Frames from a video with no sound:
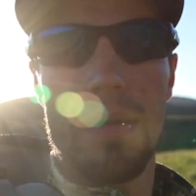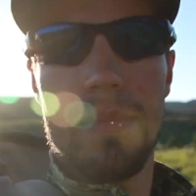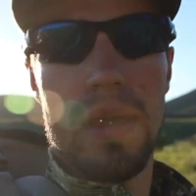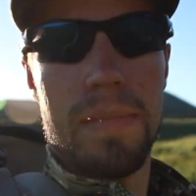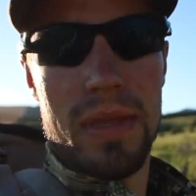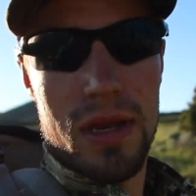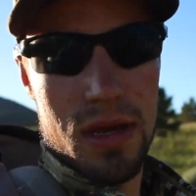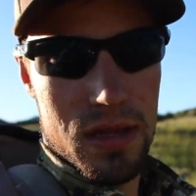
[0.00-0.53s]

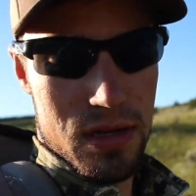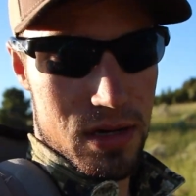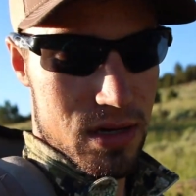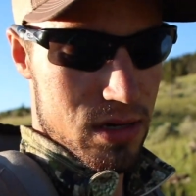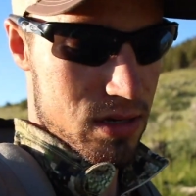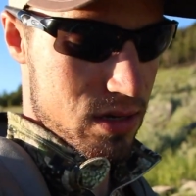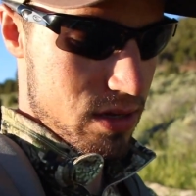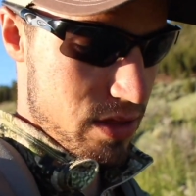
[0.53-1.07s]
maybe
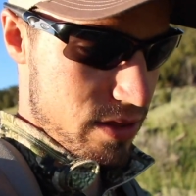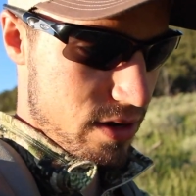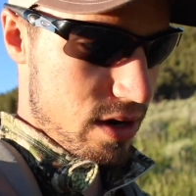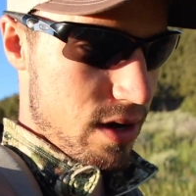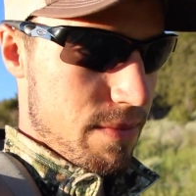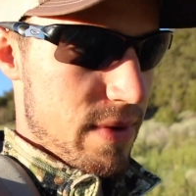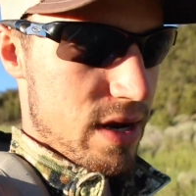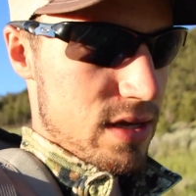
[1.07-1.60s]
another
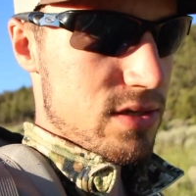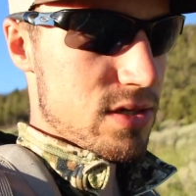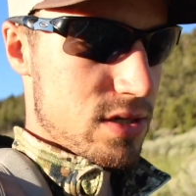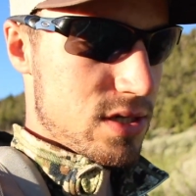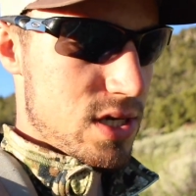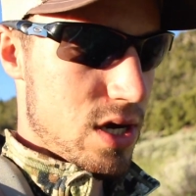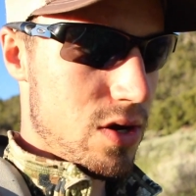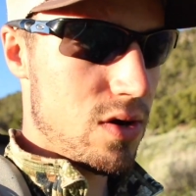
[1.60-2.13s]
30 minutes or
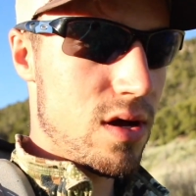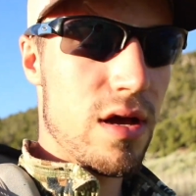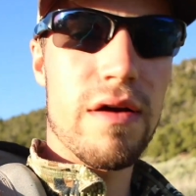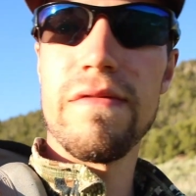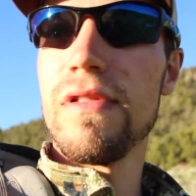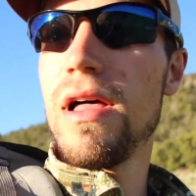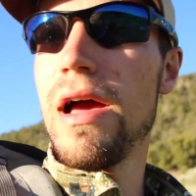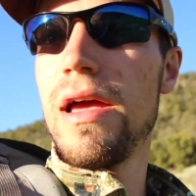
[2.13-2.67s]
so
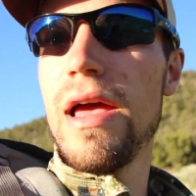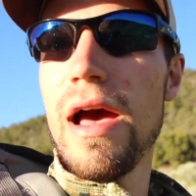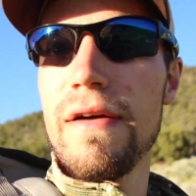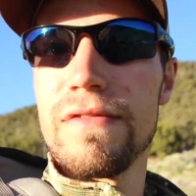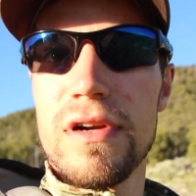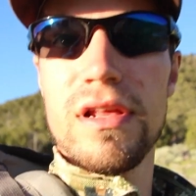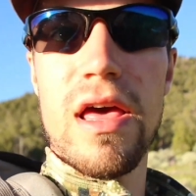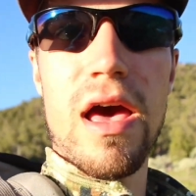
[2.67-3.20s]
of light
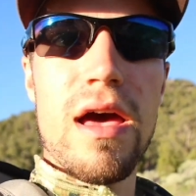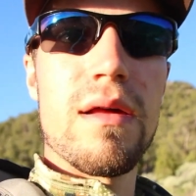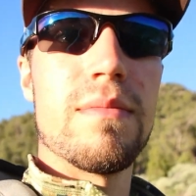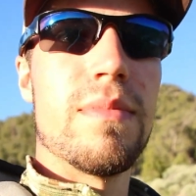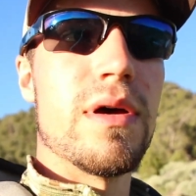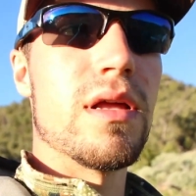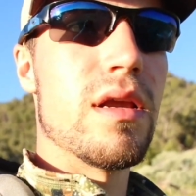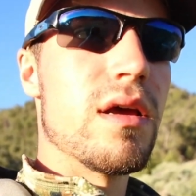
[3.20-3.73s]
after that.
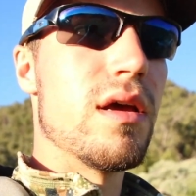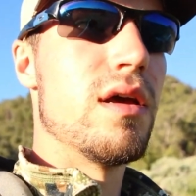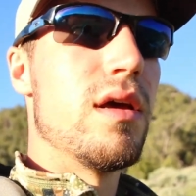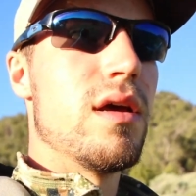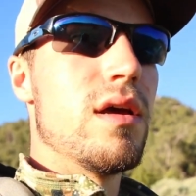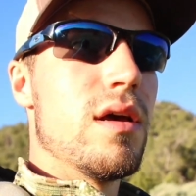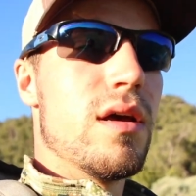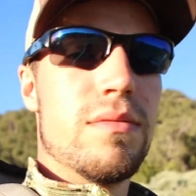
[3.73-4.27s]
But
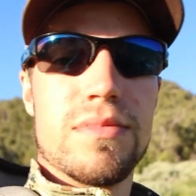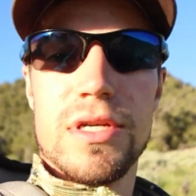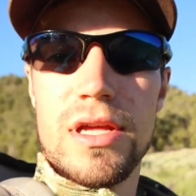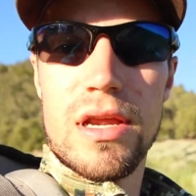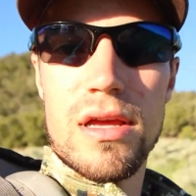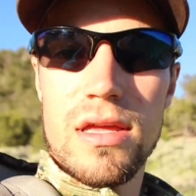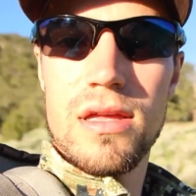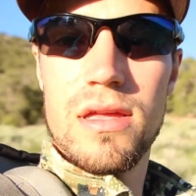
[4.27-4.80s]
I'm just
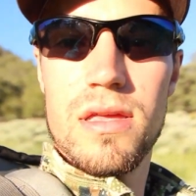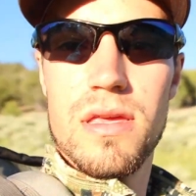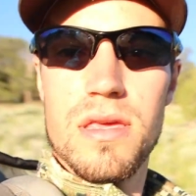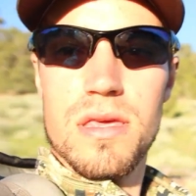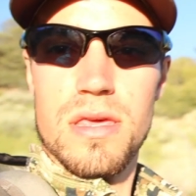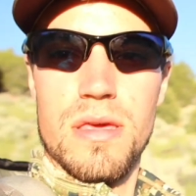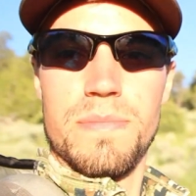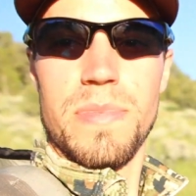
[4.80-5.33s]
gonna
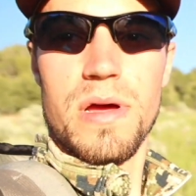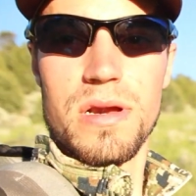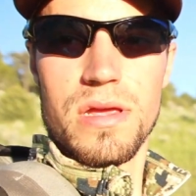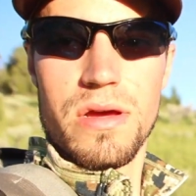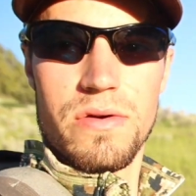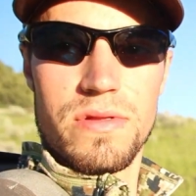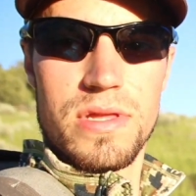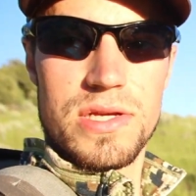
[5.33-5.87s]
keep on
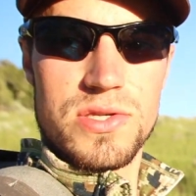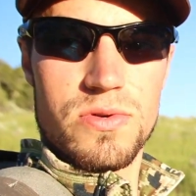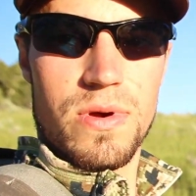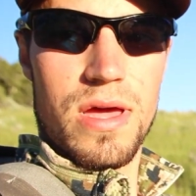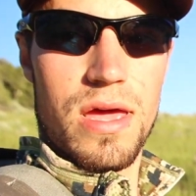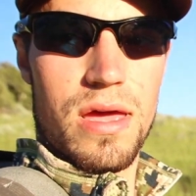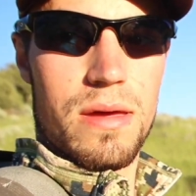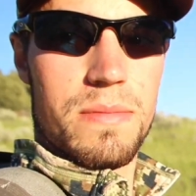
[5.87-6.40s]
going this
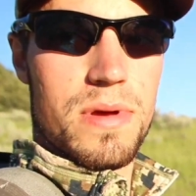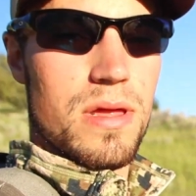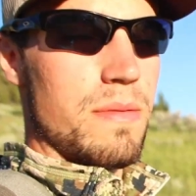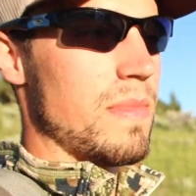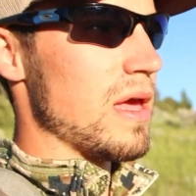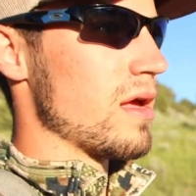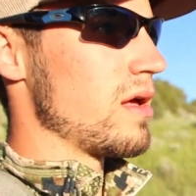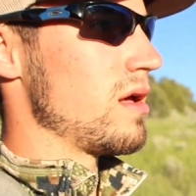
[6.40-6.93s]
way. I'm gonna
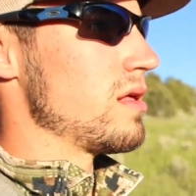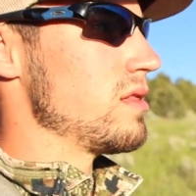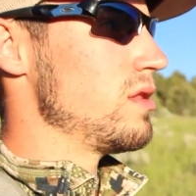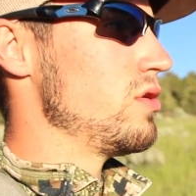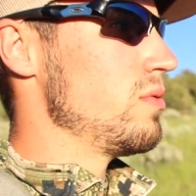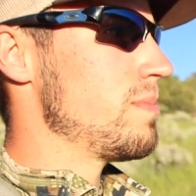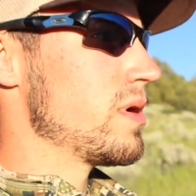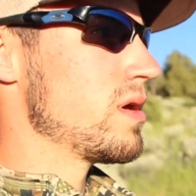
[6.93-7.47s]
make a
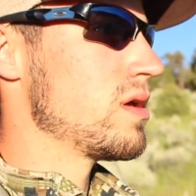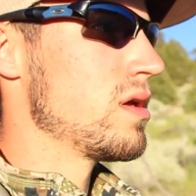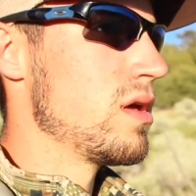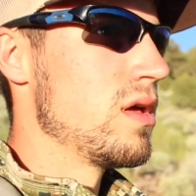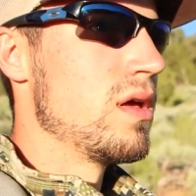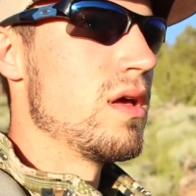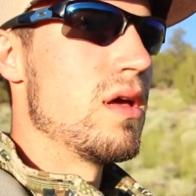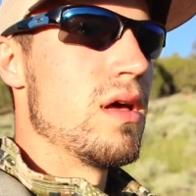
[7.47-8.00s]
loop
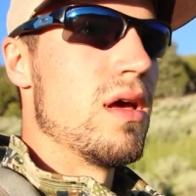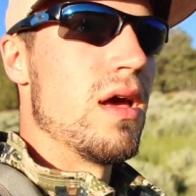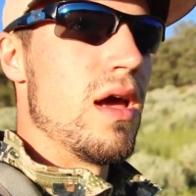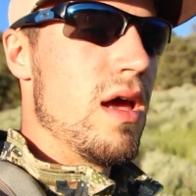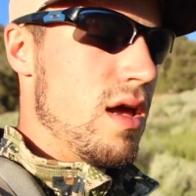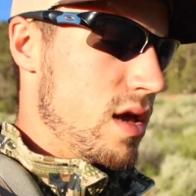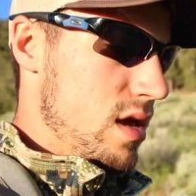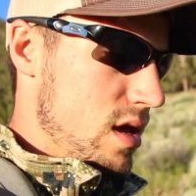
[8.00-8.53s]

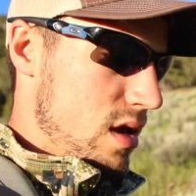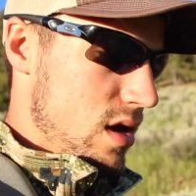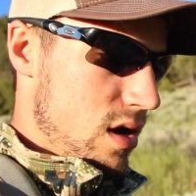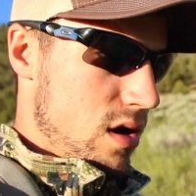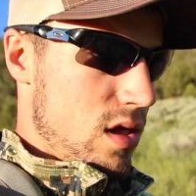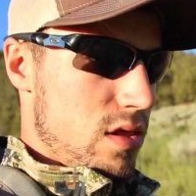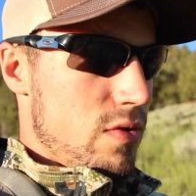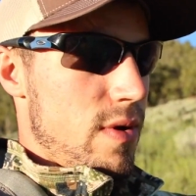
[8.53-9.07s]

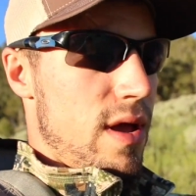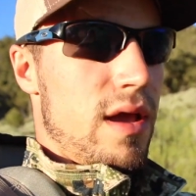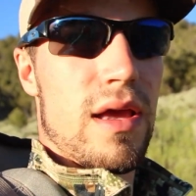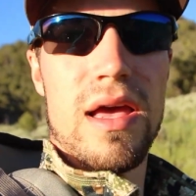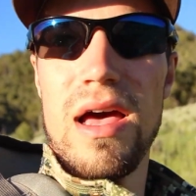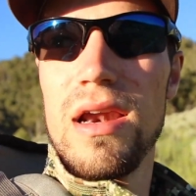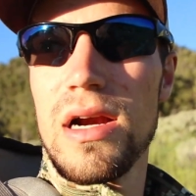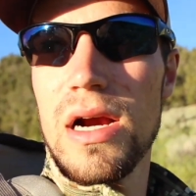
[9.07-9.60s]
all the way
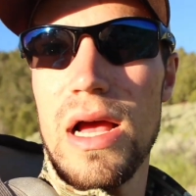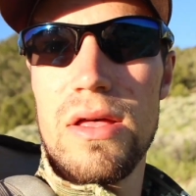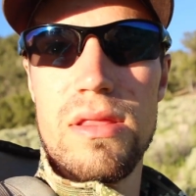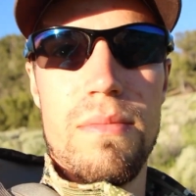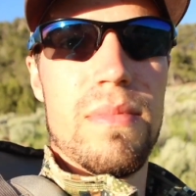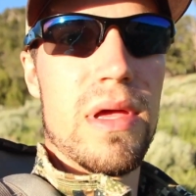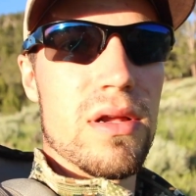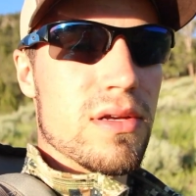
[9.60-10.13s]
kind of around
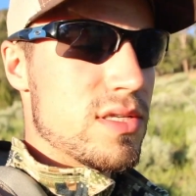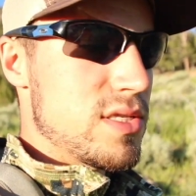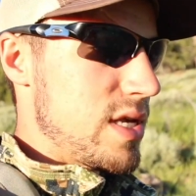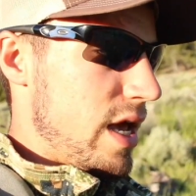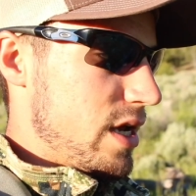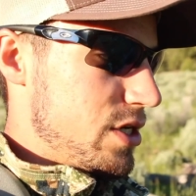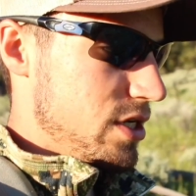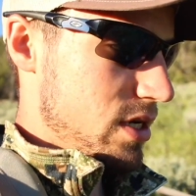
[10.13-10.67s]
the middle
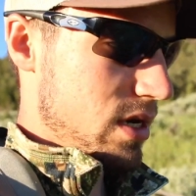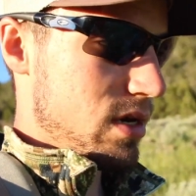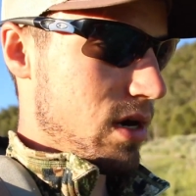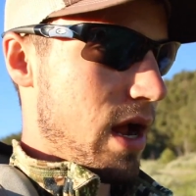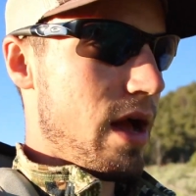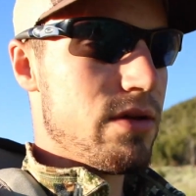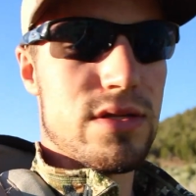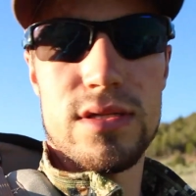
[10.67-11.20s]
section or
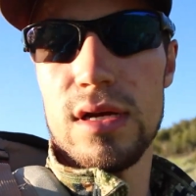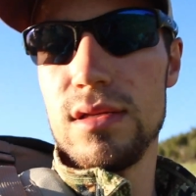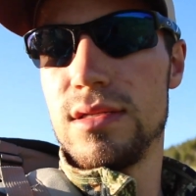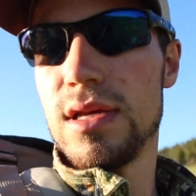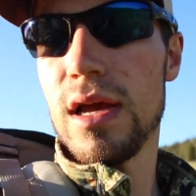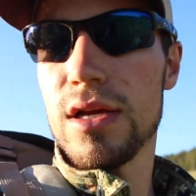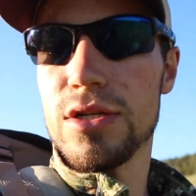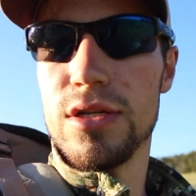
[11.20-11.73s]
outside
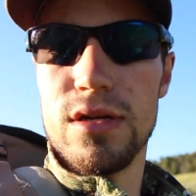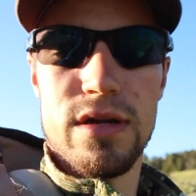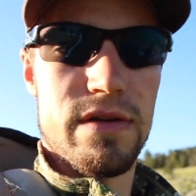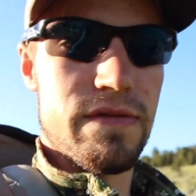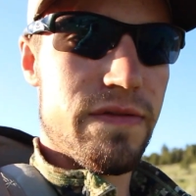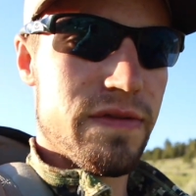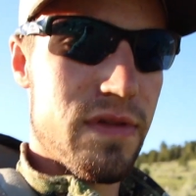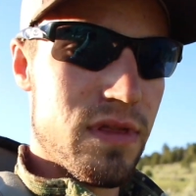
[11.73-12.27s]
section
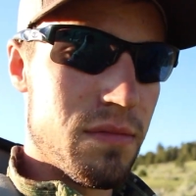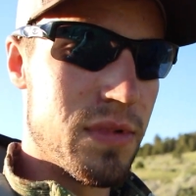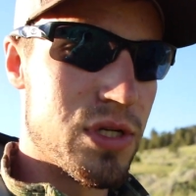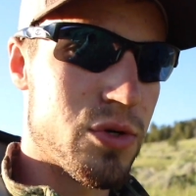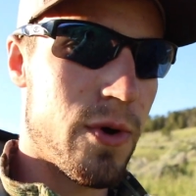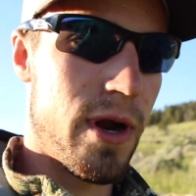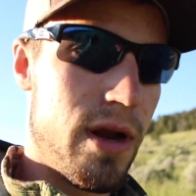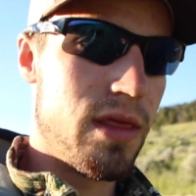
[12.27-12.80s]
of the
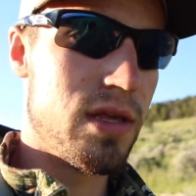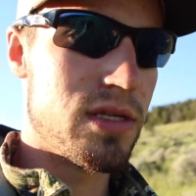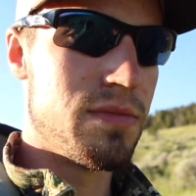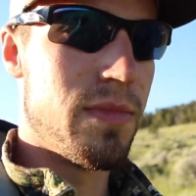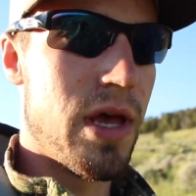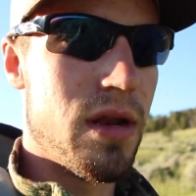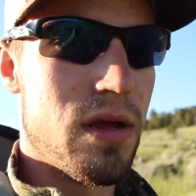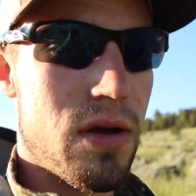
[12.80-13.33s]
majority of this
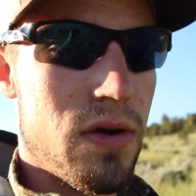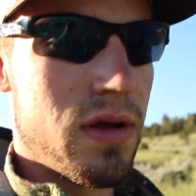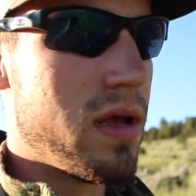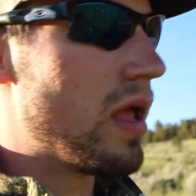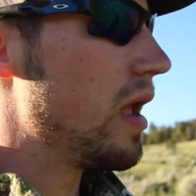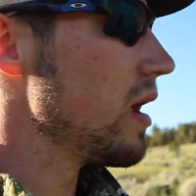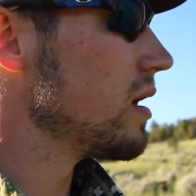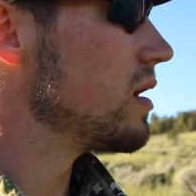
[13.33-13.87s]
meadow,
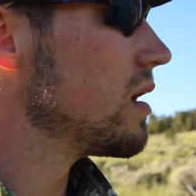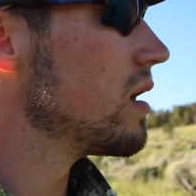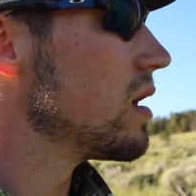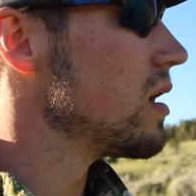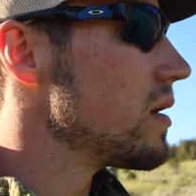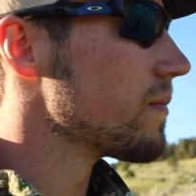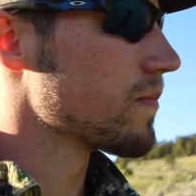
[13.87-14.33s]
and